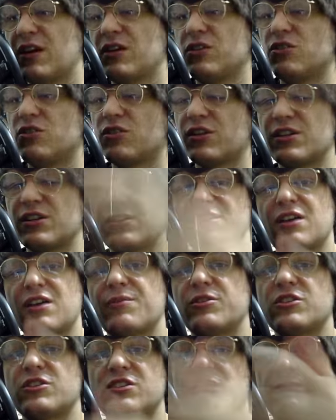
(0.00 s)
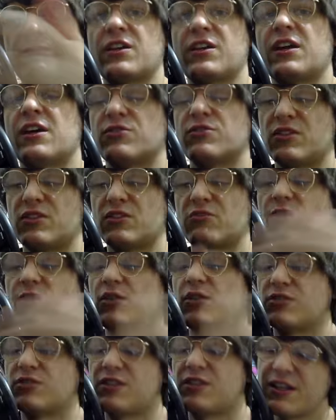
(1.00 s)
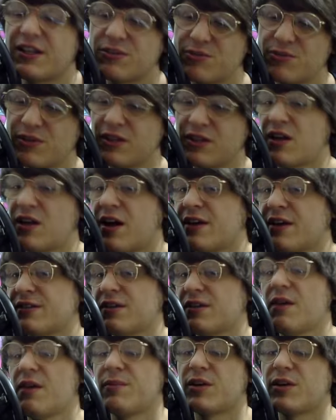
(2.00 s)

you can summon something else as well. So that's really nice.